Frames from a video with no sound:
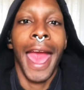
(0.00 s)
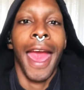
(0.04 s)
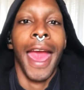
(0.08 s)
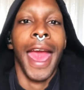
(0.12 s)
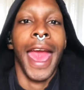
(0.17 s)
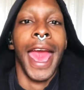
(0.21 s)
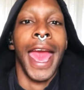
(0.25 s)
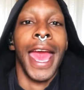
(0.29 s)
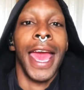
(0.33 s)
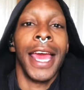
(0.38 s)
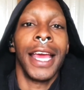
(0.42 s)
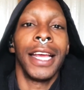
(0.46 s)

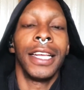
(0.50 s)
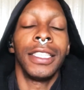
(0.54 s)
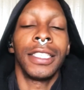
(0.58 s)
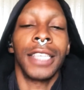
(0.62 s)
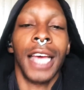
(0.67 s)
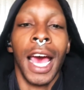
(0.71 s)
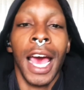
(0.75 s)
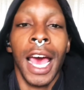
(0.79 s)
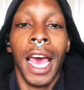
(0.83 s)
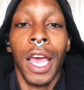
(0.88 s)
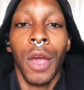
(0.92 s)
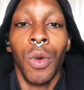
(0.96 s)
And
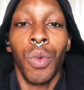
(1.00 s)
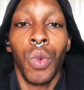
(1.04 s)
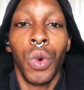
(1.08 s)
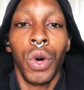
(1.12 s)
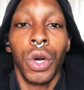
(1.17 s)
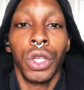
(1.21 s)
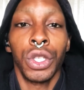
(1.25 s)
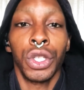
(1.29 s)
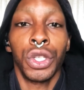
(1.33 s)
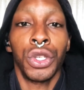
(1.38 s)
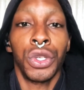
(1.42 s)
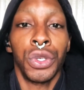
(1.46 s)
I
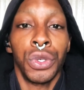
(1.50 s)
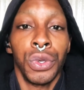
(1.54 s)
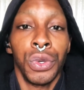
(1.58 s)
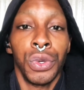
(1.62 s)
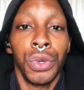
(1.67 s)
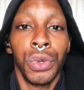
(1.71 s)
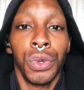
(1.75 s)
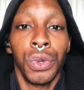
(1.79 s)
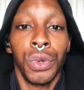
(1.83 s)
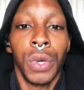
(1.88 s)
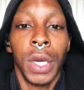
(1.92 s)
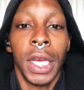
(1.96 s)
want
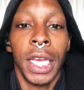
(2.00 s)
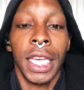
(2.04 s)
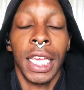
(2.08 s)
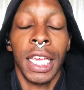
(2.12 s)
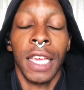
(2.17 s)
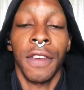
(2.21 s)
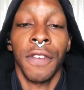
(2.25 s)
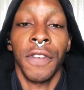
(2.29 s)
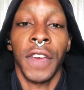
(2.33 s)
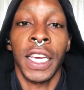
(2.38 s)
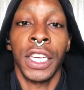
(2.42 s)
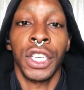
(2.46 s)
to
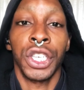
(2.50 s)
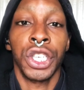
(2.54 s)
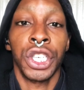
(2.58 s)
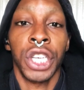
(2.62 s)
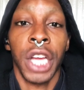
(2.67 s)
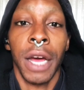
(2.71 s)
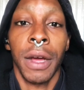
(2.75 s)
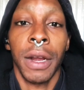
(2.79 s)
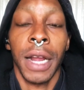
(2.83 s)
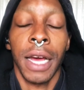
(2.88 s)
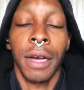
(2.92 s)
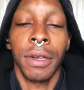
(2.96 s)
give a
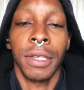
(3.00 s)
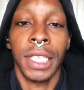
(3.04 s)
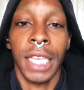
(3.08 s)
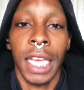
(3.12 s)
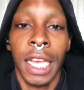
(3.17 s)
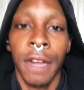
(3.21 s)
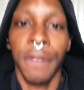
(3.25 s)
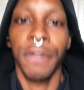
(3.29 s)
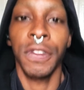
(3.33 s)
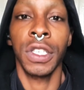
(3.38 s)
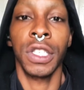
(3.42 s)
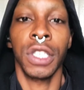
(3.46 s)
shout out to
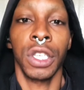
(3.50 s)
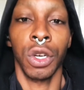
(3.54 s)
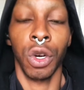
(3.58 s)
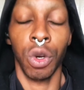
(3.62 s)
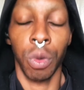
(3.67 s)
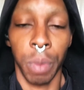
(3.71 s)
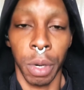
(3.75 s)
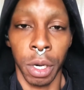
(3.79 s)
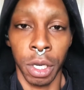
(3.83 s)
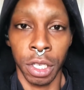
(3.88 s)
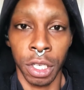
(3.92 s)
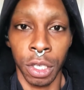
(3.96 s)
every single
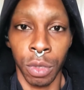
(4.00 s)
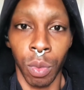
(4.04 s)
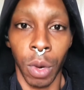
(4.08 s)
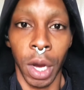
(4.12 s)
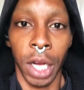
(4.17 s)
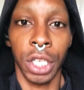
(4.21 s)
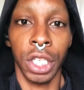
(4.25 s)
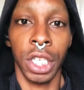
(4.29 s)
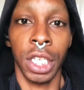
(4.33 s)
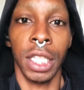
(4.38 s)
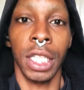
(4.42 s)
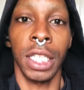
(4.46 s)
person
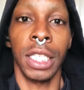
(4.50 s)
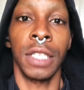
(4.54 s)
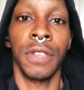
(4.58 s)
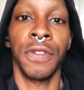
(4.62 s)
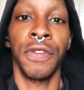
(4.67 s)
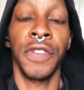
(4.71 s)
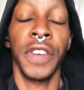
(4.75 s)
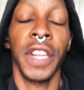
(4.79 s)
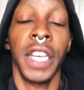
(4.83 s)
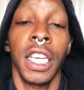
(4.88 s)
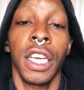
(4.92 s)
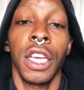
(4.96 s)
watching this
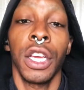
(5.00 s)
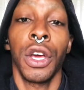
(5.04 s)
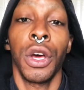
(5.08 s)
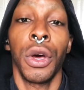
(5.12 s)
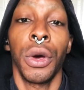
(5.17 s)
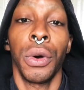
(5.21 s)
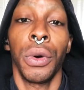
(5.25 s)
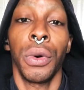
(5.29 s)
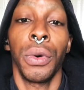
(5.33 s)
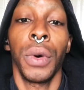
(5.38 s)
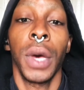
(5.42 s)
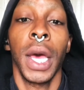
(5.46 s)

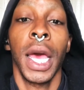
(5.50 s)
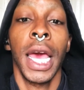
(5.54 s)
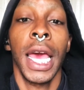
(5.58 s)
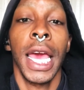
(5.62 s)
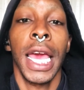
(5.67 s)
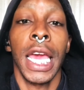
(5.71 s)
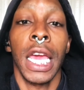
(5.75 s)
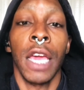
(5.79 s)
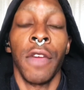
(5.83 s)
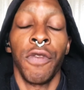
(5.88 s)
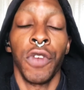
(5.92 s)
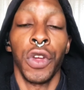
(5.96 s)
video.
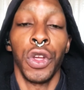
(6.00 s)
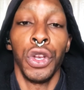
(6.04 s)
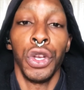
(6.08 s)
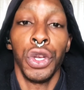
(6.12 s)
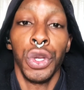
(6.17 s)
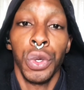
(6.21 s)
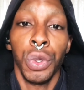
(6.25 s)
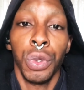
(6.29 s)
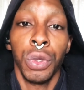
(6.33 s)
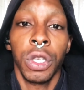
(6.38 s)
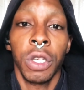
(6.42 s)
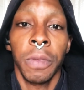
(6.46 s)
If you're
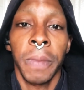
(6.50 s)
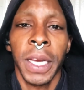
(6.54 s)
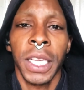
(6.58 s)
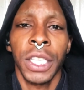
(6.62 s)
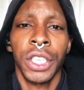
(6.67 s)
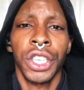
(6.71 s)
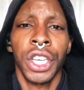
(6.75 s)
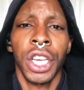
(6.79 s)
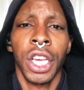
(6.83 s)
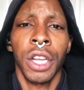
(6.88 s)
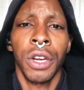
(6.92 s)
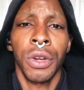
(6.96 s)
new to my
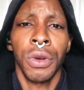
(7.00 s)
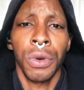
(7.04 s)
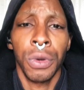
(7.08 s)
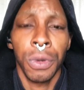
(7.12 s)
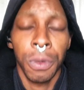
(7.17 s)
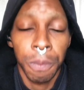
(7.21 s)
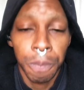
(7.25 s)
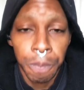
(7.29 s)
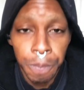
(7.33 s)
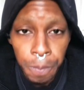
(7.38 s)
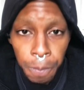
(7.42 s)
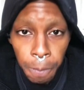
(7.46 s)
channel,
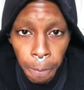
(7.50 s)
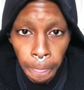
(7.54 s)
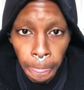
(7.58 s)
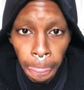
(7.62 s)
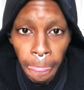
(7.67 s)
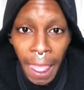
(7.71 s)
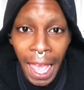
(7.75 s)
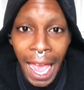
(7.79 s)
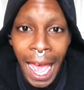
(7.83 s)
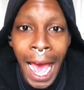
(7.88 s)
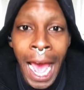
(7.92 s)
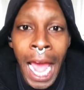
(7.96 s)

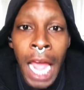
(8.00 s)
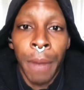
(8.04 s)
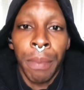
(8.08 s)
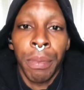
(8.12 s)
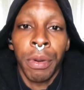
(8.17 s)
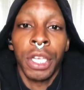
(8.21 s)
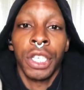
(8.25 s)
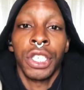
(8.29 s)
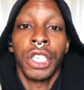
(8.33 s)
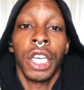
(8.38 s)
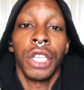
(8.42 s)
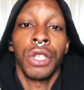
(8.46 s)
I
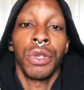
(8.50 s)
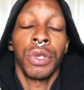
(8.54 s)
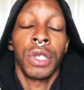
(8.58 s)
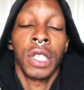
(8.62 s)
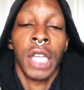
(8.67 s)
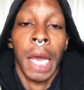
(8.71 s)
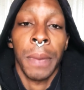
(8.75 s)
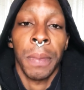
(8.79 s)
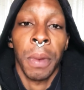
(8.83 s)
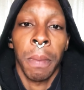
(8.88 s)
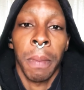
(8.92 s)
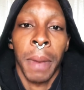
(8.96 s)
appreciate you
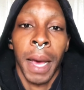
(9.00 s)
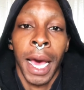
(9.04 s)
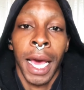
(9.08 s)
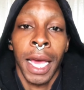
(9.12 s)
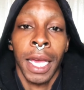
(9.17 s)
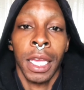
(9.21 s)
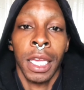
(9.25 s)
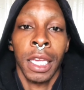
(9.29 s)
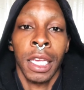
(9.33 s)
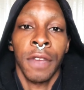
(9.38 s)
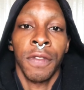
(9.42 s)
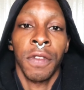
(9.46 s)
stopping by
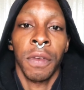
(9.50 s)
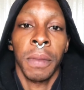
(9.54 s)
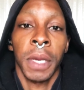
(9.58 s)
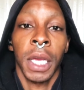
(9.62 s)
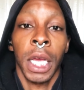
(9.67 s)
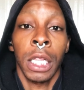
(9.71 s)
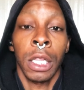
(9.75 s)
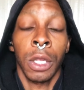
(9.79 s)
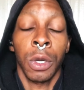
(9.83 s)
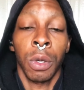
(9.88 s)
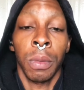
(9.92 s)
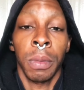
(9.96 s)
and giving me a
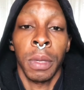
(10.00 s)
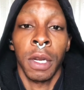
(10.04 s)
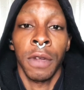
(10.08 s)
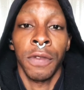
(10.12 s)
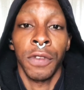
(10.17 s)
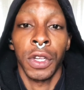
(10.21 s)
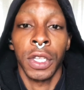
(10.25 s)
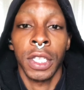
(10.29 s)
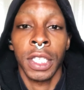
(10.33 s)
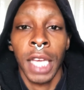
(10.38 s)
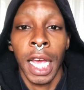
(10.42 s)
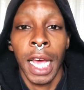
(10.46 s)
little bit of
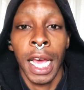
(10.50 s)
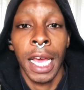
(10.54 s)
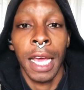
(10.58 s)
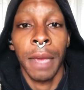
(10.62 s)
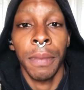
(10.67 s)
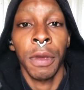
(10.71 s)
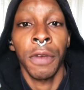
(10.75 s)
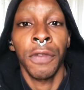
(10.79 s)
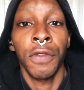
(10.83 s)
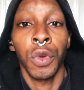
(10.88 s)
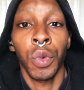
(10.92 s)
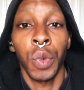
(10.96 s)
your time.
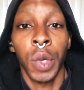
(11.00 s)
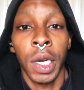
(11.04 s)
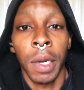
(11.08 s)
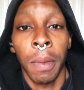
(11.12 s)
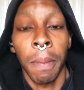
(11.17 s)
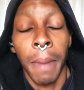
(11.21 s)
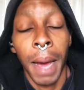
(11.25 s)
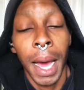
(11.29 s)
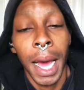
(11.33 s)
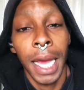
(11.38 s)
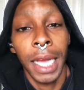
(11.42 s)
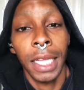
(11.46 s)
If you wouldn't
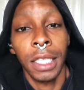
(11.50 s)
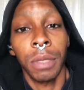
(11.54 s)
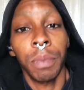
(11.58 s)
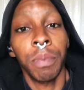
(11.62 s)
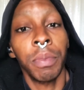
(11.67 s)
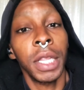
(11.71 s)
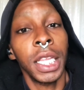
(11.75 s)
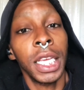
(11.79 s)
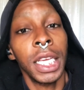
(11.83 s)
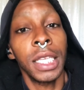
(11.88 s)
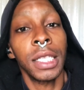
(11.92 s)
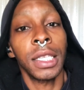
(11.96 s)
mind,
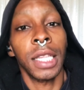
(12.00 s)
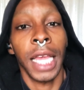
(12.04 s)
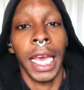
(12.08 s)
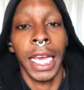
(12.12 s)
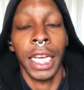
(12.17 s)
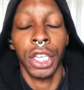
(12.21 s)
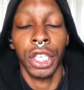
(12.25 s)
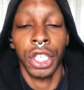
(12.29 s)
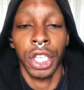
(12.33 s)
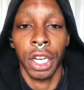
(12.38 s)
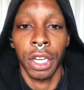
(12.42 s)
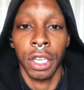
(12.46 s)
please like,
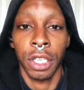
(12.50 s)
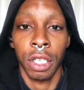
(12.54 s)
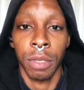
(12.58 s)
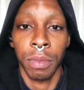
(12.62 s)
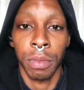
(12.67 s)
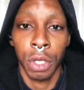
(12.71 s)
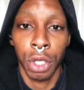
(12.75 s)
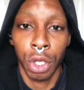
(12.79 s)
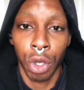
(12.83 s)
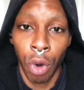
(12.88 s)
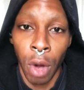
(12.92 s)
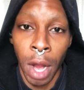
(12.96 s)
share,
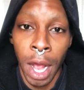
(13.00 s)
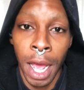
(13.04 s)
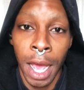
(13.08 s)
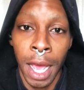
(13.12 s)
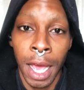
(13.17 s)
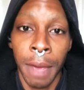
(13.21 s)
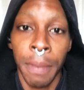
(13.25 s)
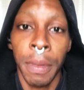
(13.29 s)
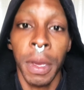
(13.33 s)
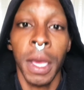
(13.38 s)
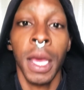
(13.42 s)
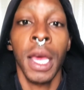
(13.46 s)

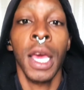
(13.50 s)
subscribe,